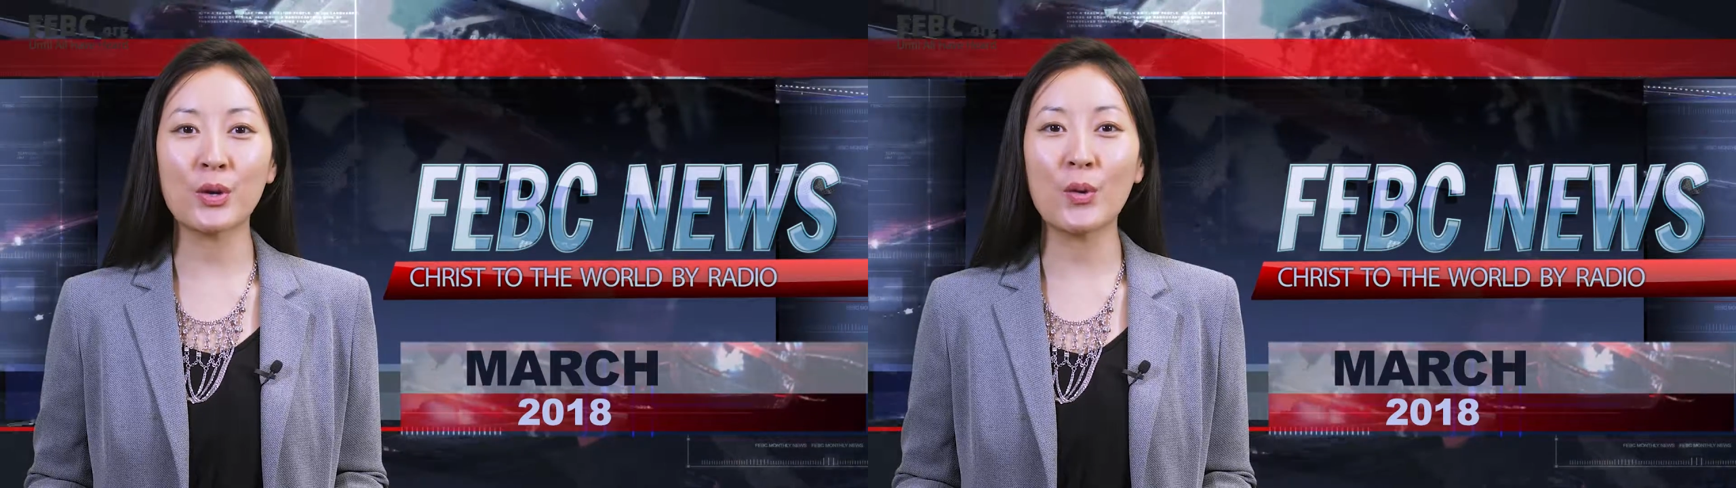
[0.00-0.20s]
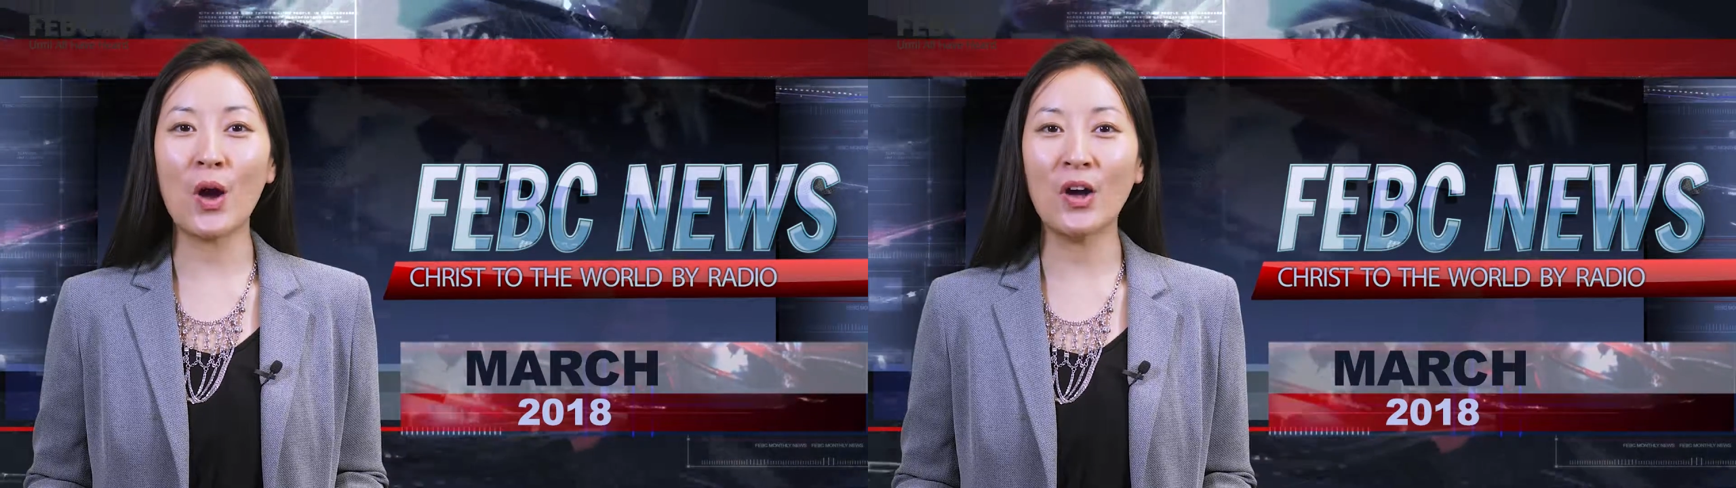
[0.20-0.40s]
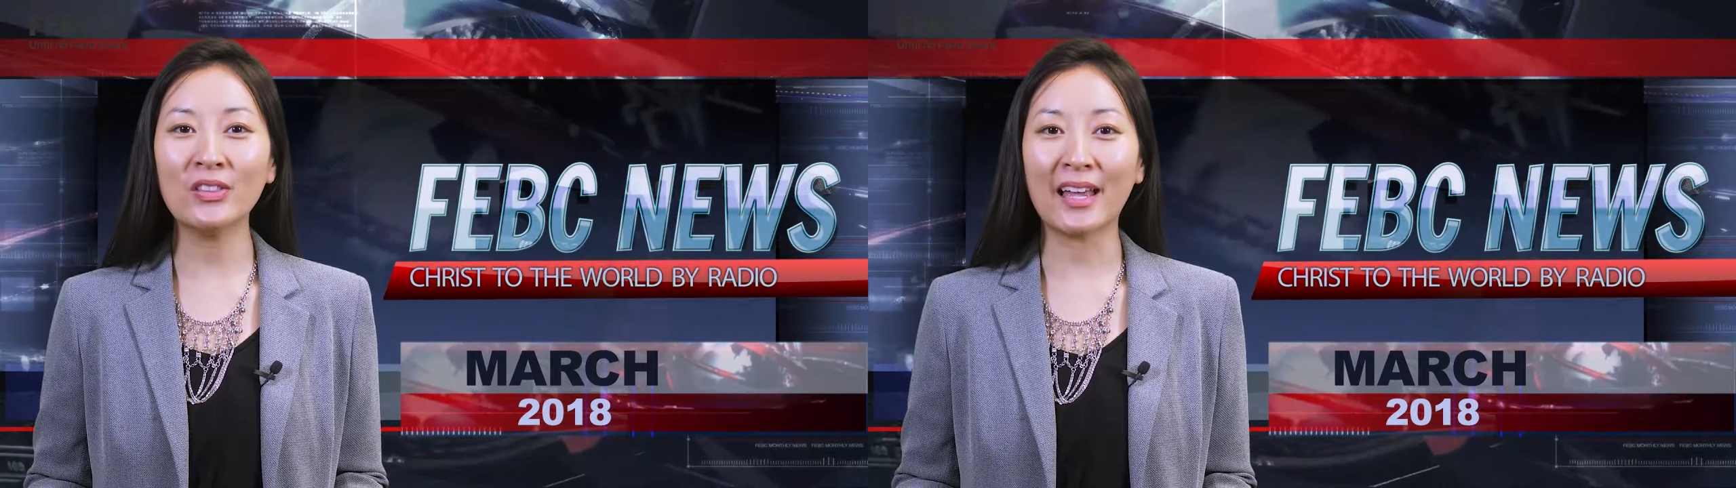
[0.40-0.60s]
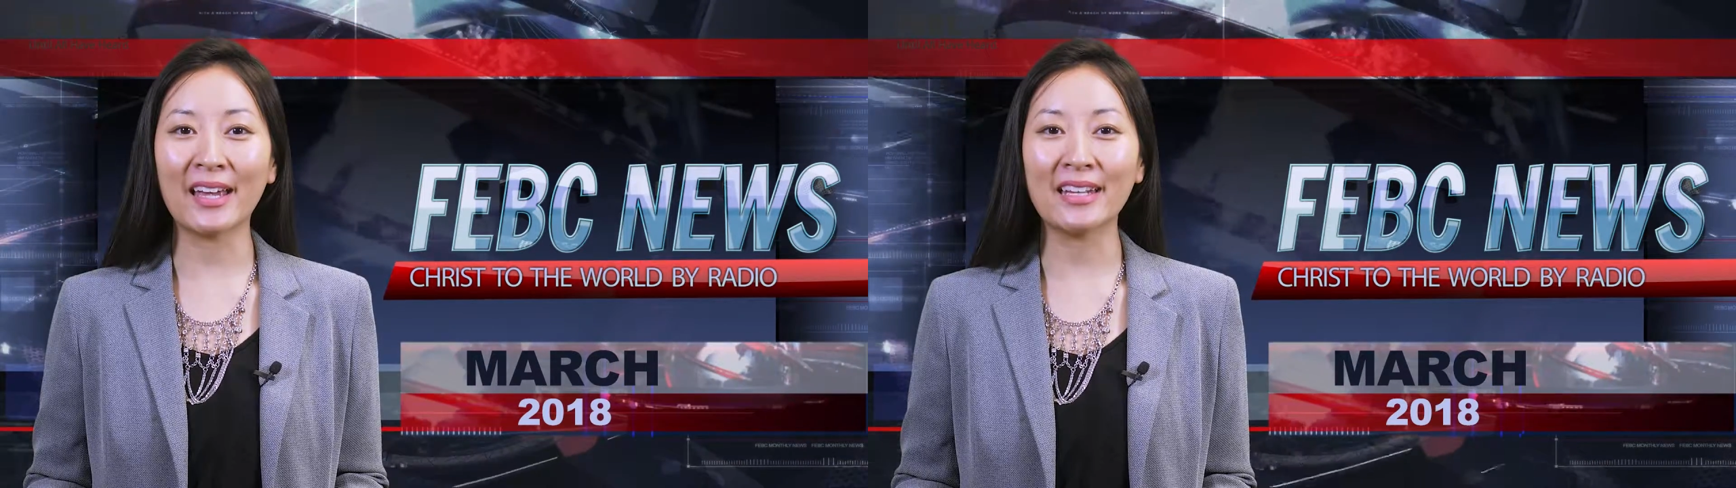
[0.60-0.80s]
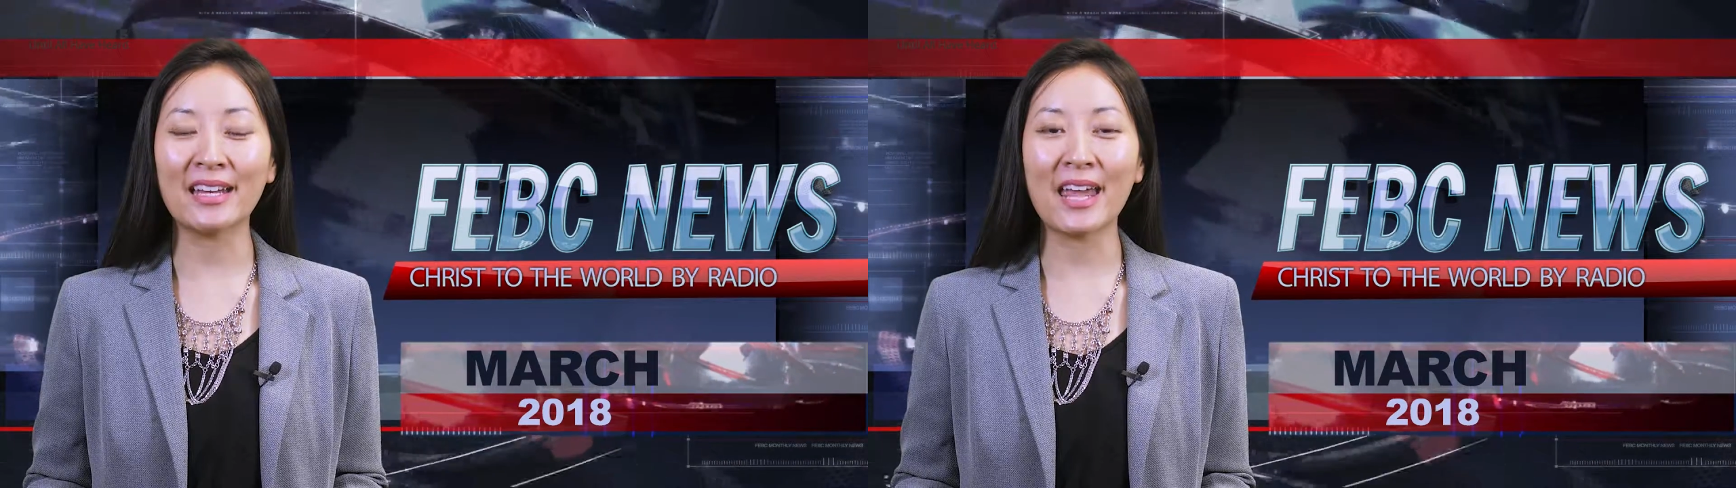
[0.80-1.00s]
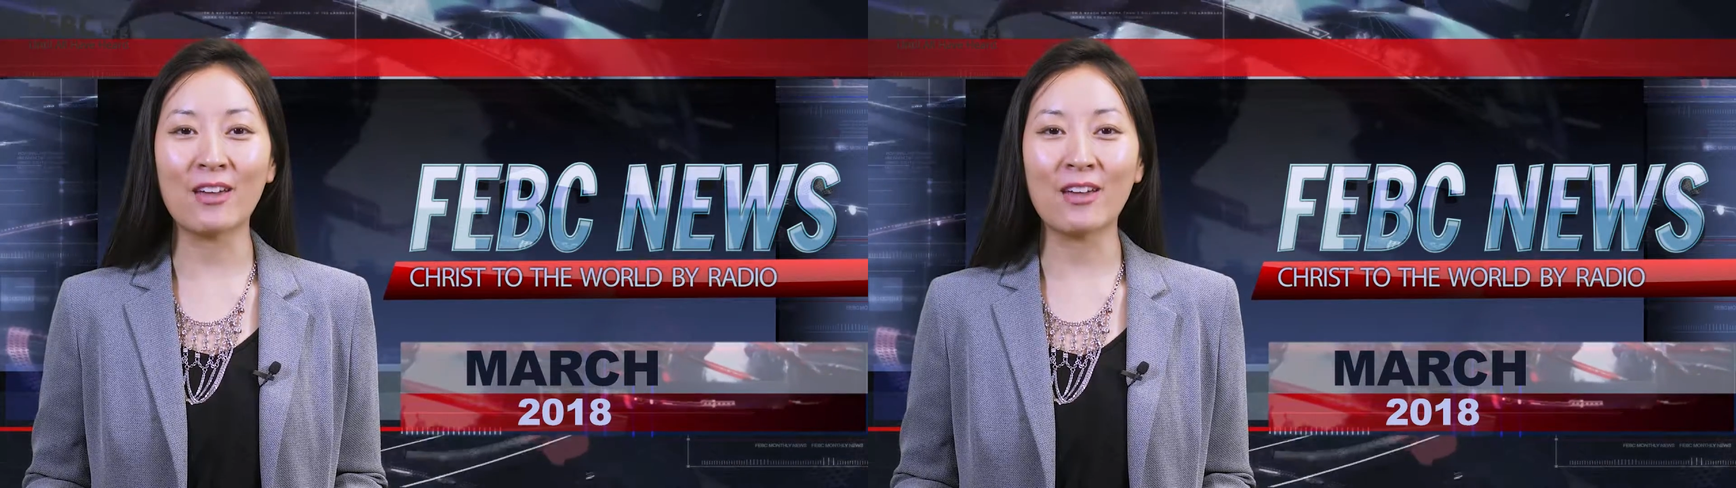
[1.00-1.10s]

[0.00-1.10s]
go online at